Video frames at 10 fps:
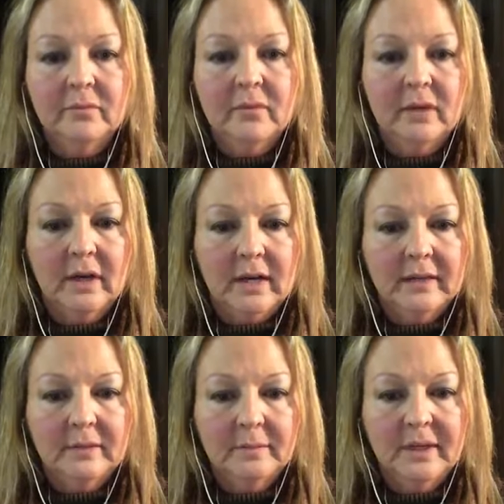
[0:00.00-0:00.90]

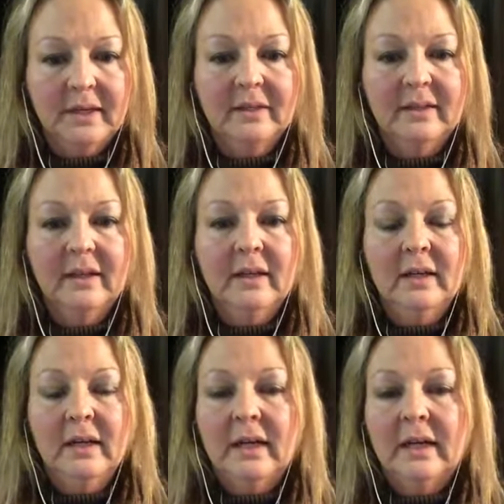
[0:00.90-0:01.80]
gossiping,
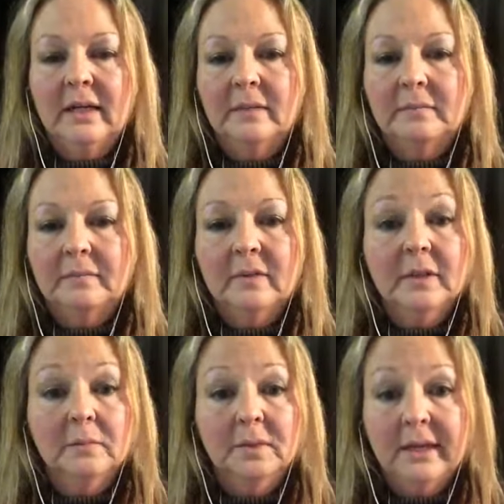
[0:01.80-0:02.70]
um,
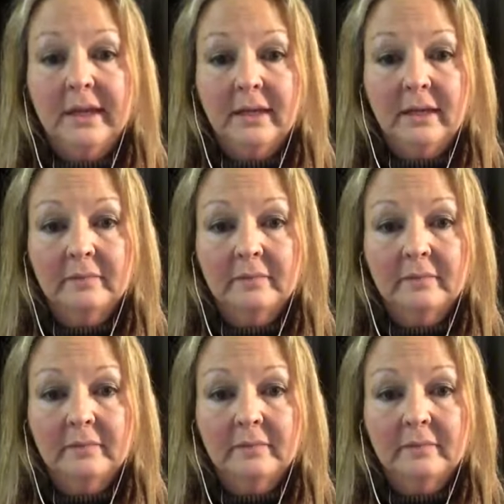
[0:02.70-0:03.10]
complaining.